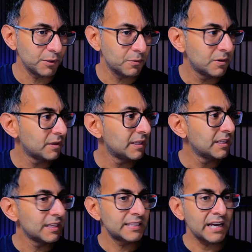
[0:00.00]
you.
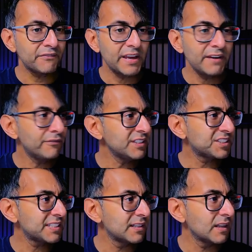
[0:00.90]
Now, for every
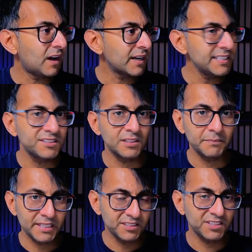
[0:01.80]
single item
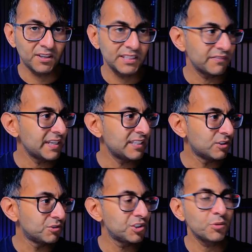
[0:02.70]
inside of here,
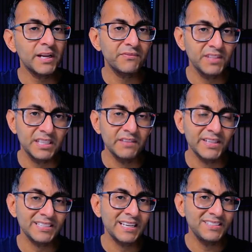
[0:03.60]
you do have to give
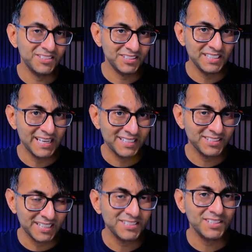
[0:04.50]
it a
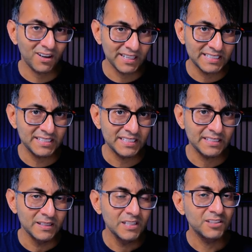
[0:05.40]
CSS ID.
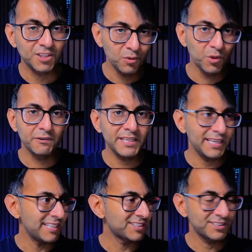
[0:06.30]
Don't worry,
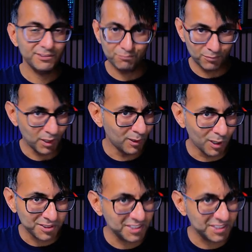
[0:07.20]
it's a lot